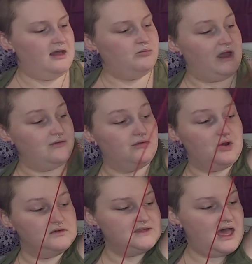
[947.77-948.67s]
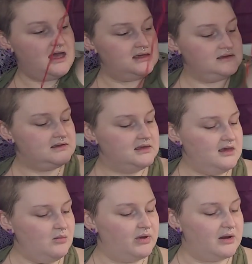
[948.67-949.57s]
my row size,
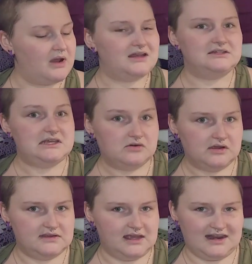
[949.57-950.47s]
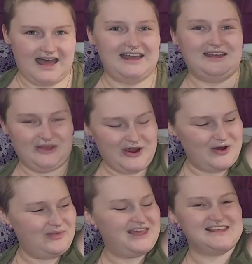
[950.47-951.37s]
but I'm not decreasing it either
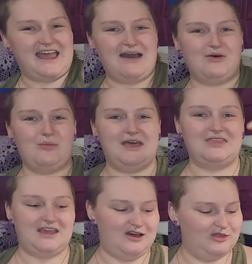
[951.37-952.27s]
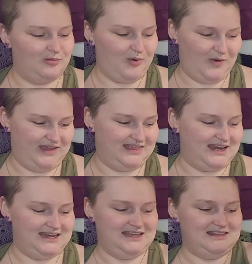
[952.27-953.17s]
because I haven't met the other point that
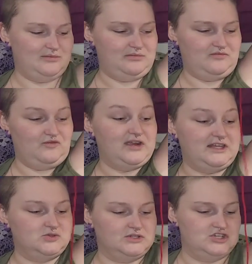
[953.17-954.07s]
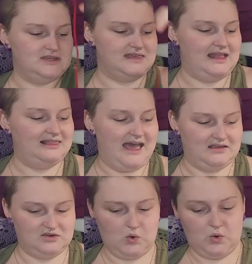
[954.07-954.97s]
I need to reach, which is that
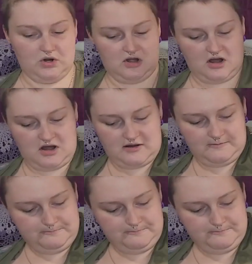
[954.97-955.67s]
last corner.